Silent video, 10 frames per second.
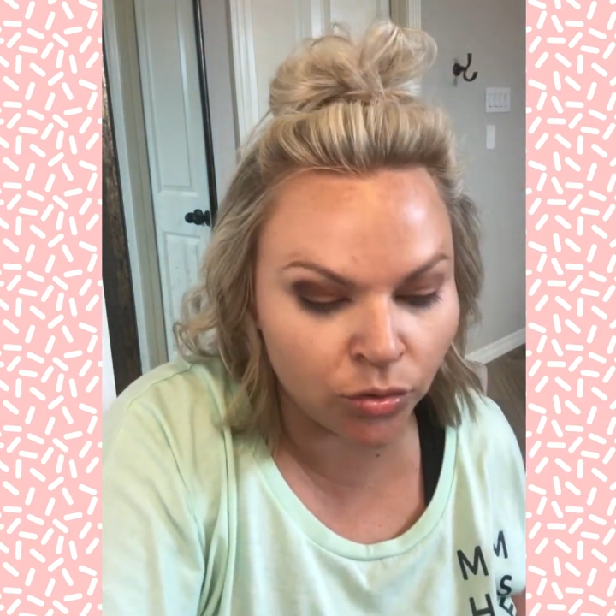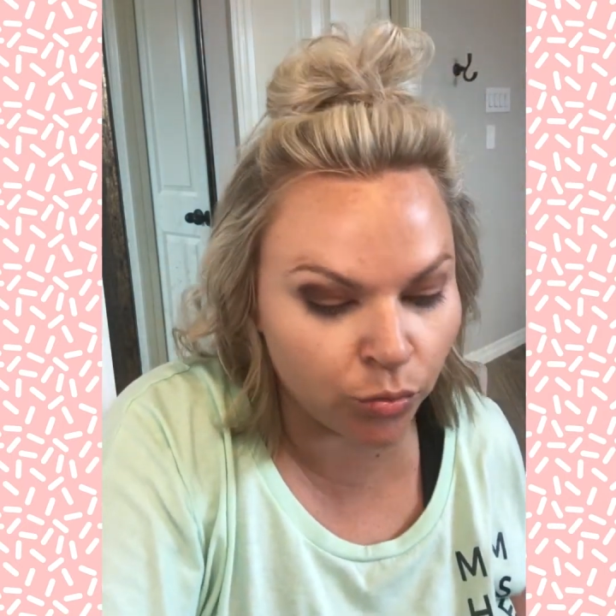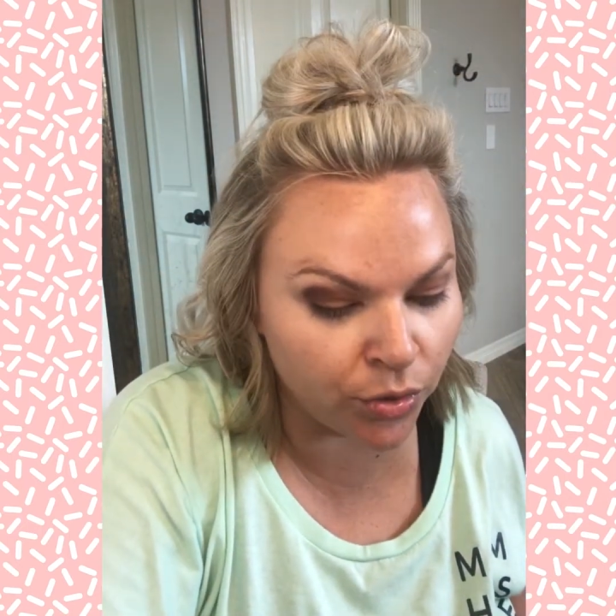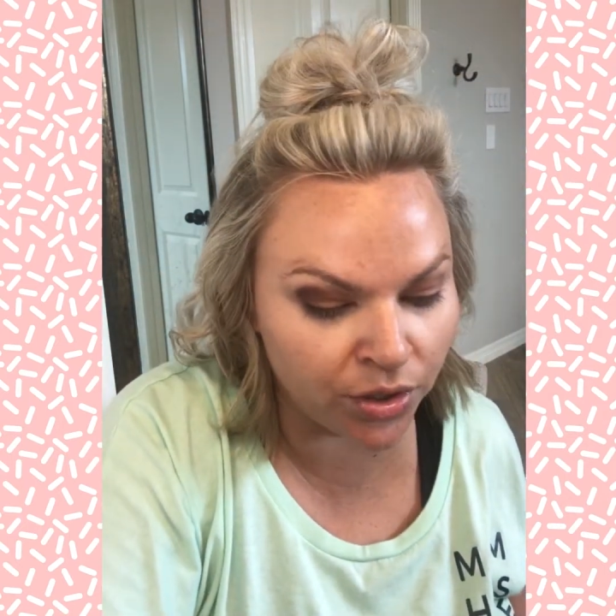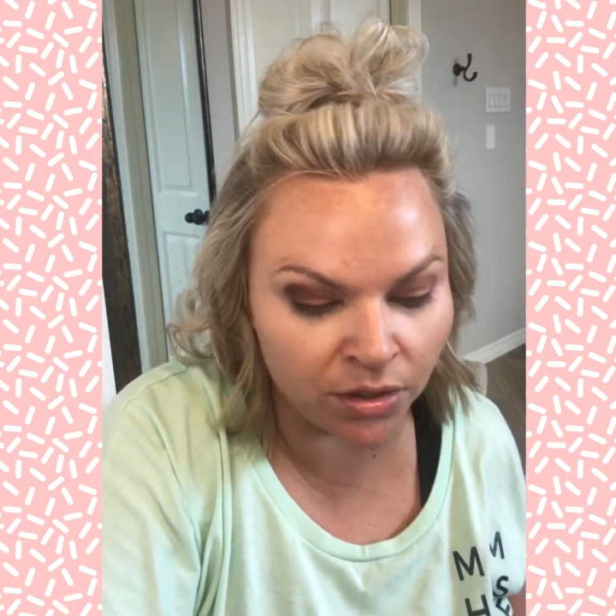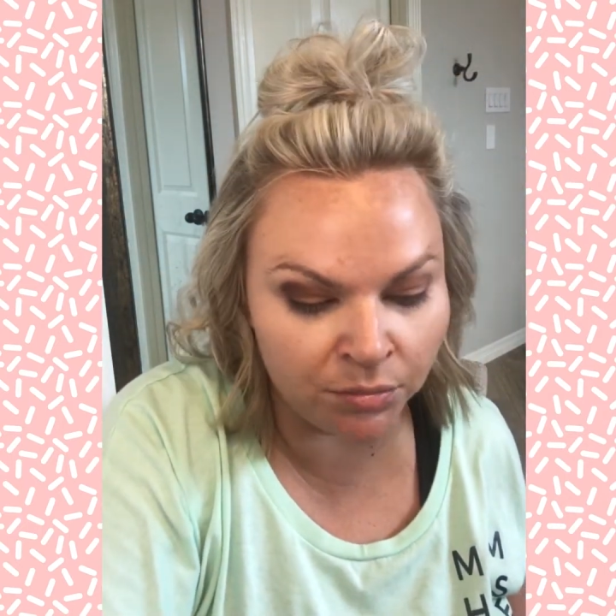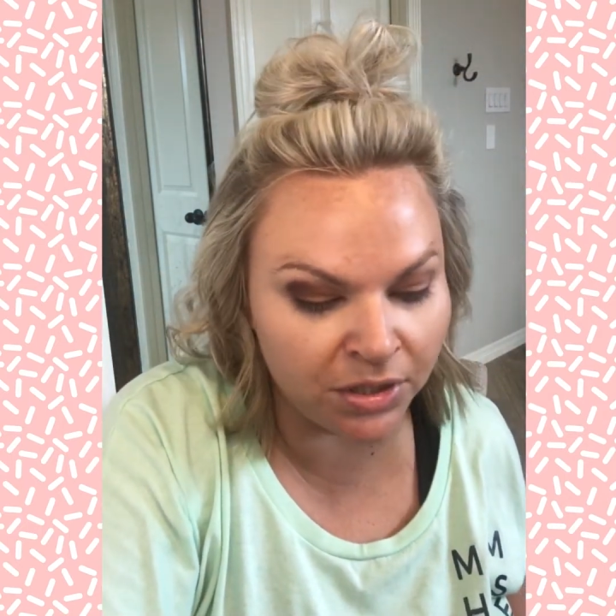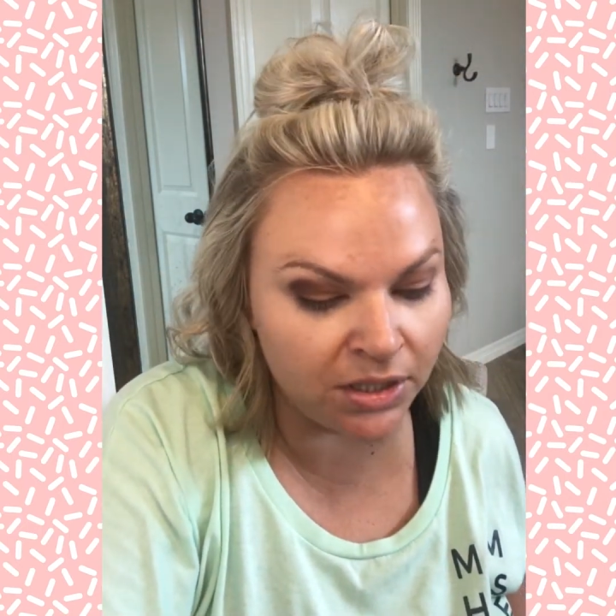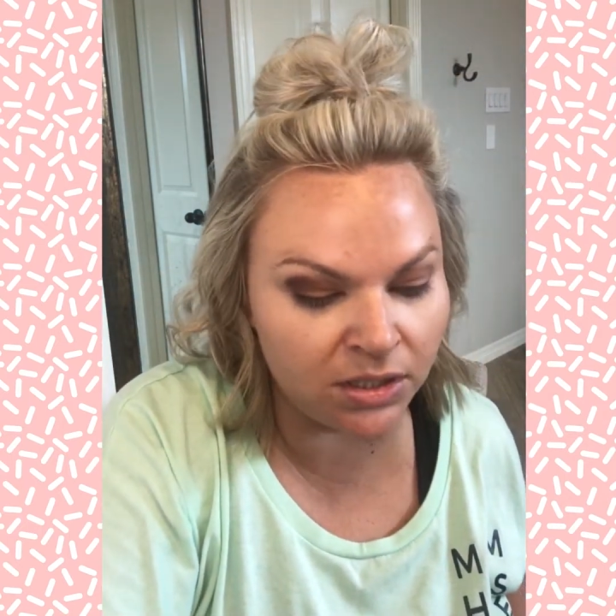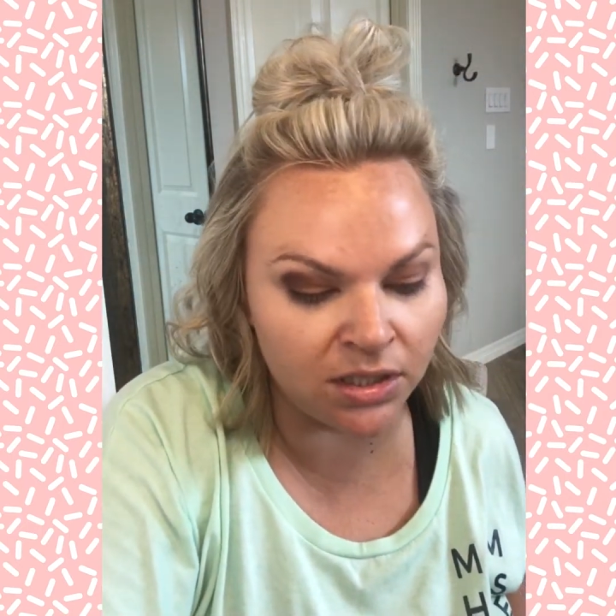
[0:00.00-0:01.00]
We're gonna
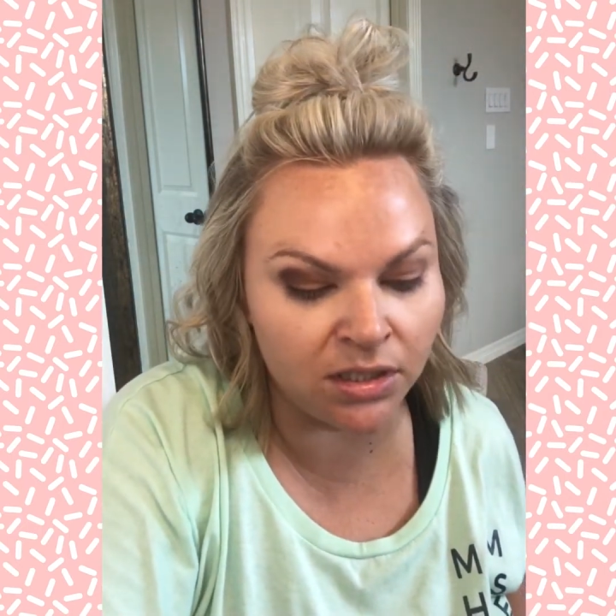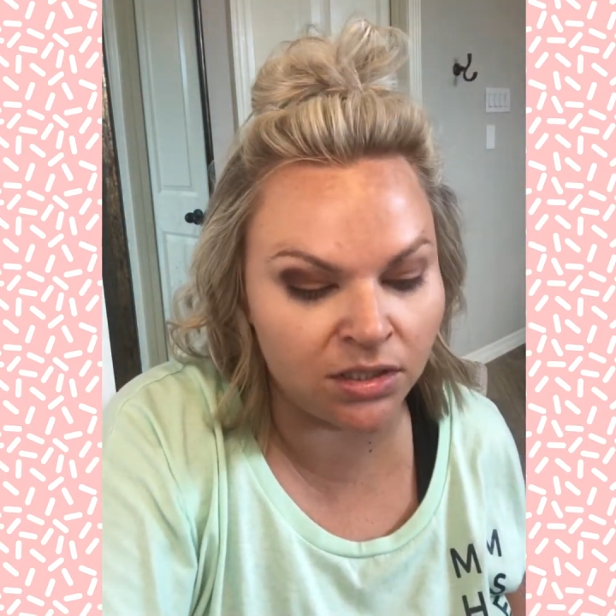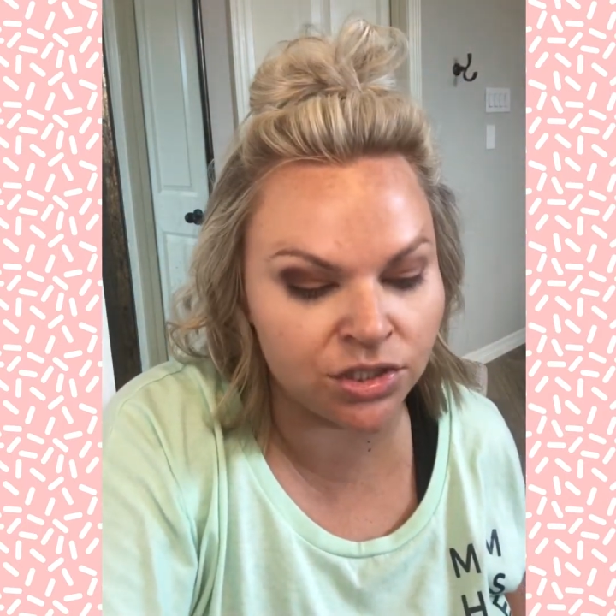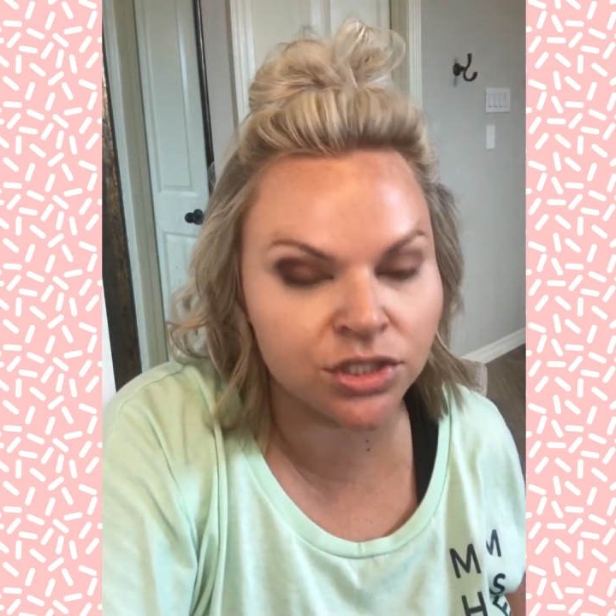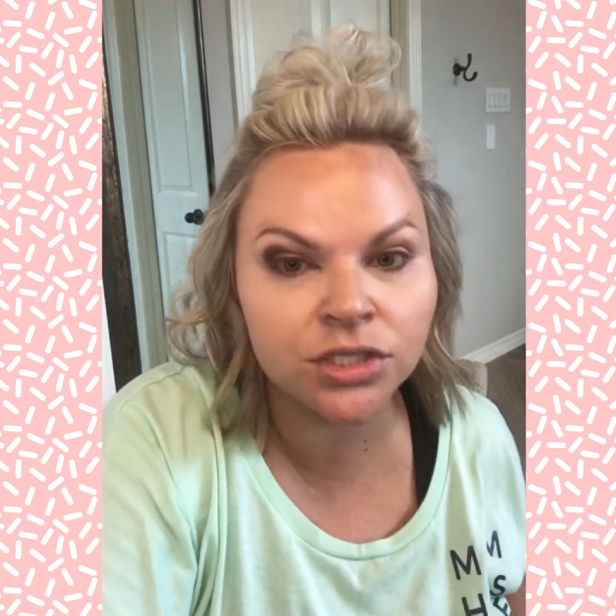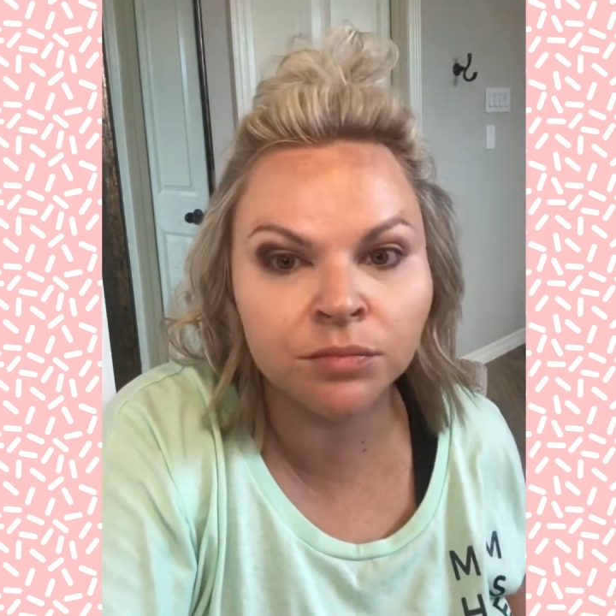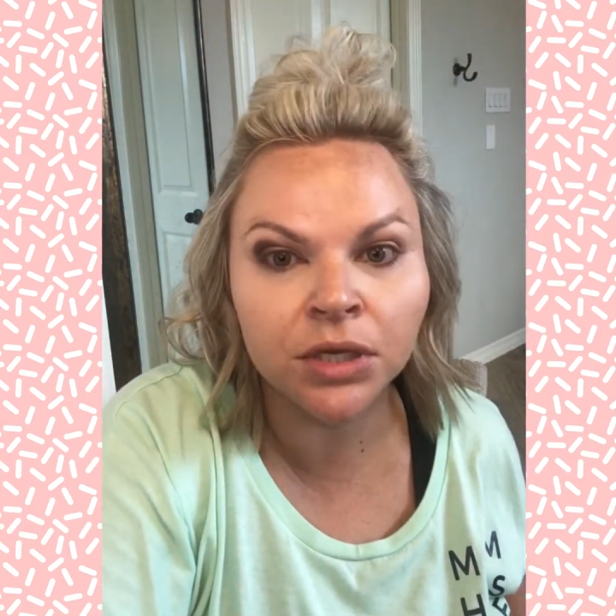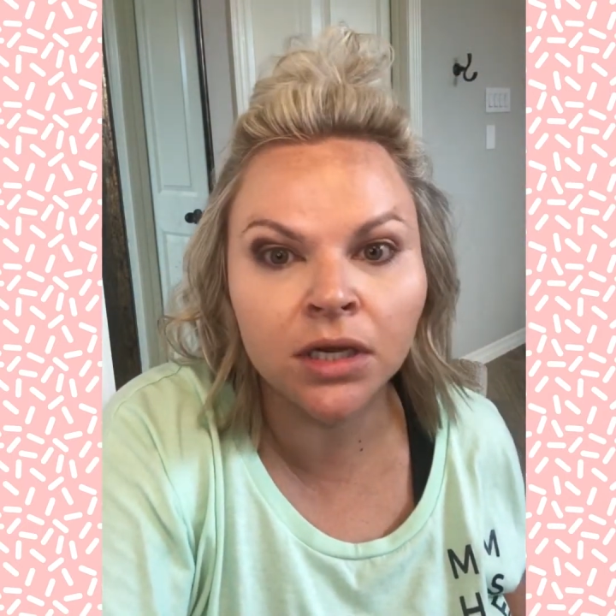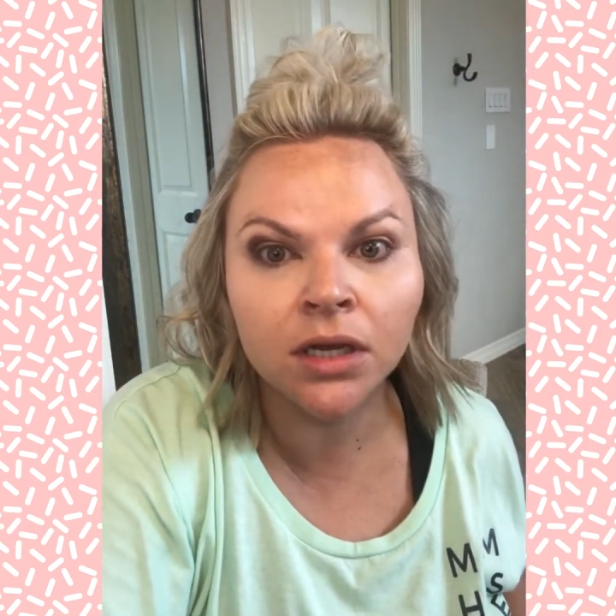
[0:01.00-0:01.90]
blend in just a bit.